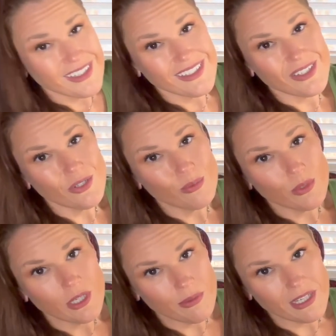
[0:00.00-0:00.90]
Oh
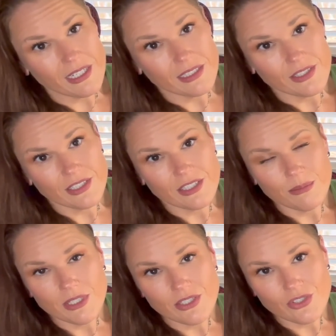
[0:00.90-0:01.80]
boy, we've got a consistent
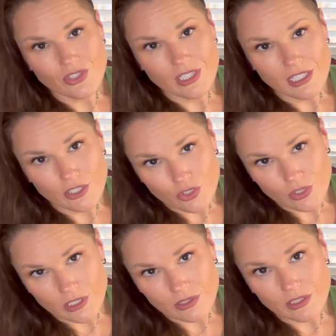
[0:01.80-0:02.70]
message today,
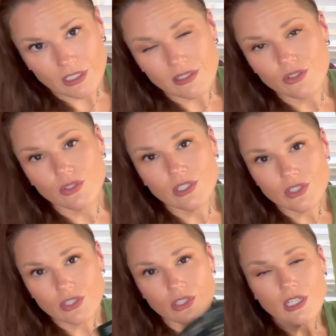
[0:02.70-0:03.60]
strength and death. So
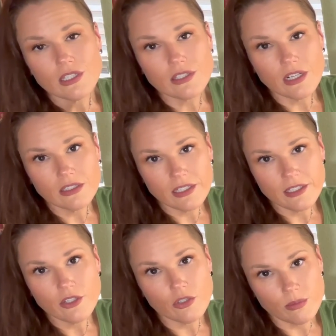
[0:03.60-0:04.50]
this is a
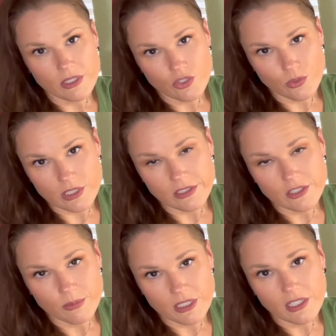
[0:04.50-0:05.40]
letting go by choice.
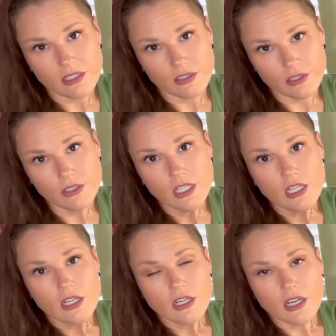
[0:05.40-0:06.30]
Let's make that clear.
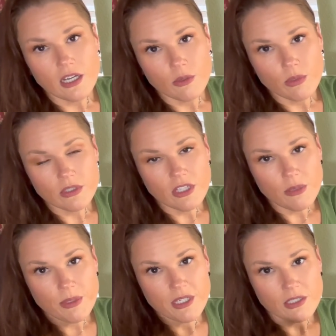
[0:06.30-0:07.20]
We're
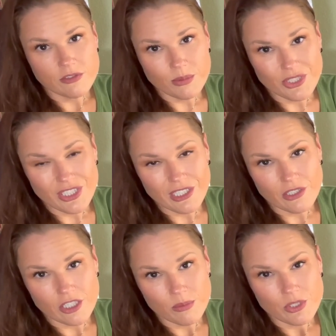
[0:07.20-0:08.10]
lopping off a
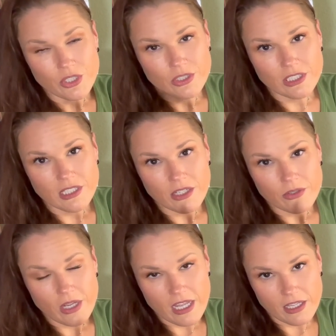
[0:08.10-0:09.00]
particular opportunity,
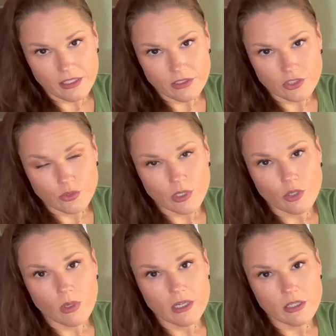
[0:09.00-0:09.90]
either A, to
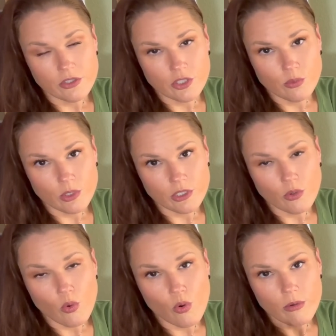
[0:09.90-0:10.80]
acquire a new one,
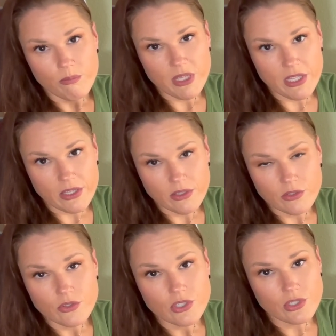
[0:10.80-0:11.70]
or B,
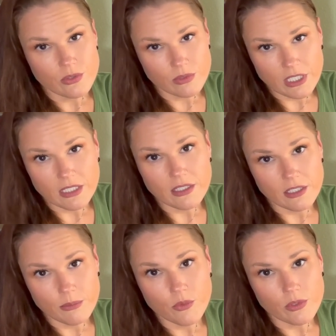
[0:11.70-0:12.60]
you just don't need it
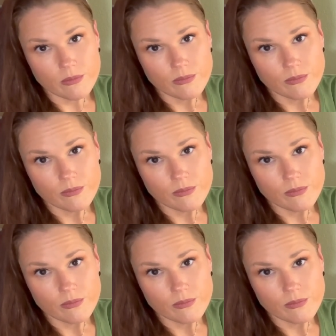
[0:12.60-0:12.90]
anymore.